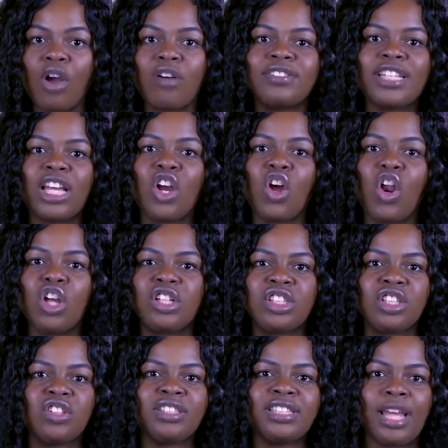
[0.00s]
of
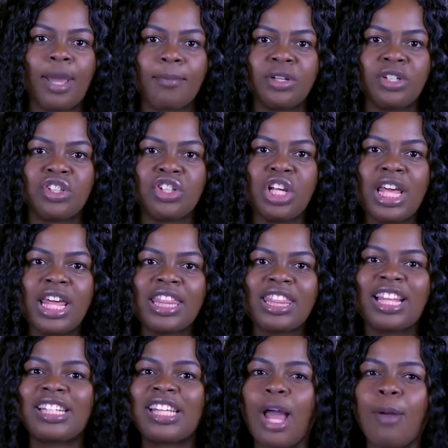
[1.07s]
psychological damage
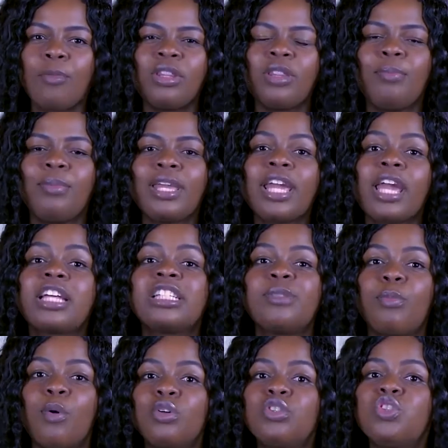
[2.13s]
that come with being
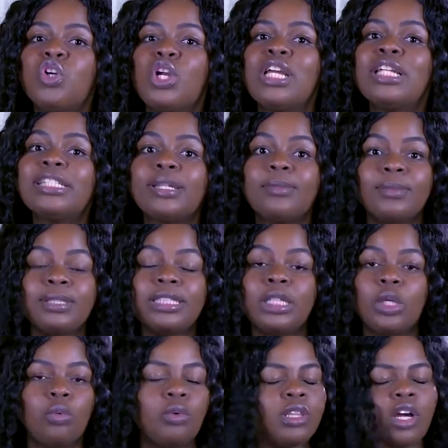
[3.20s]
exposed to
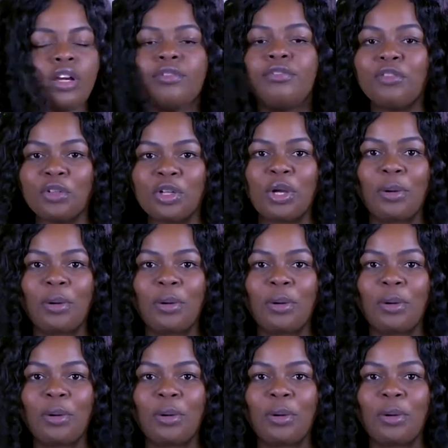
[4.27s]
intimacy without full